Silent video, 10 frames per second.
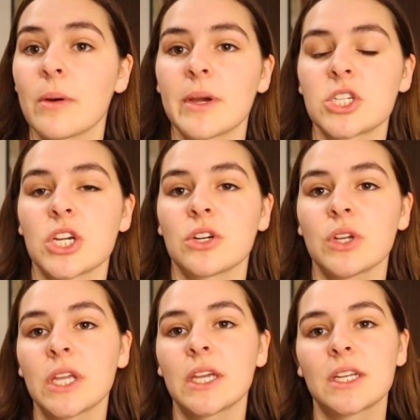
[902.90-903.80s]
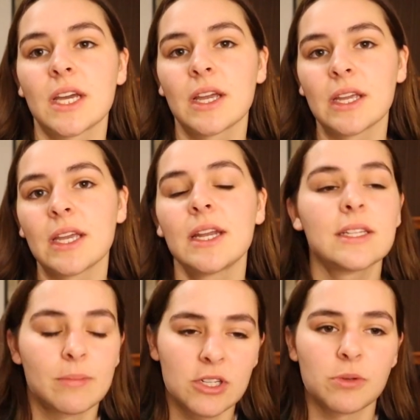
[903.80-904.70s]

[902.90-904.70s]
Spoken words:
my channel, and it is much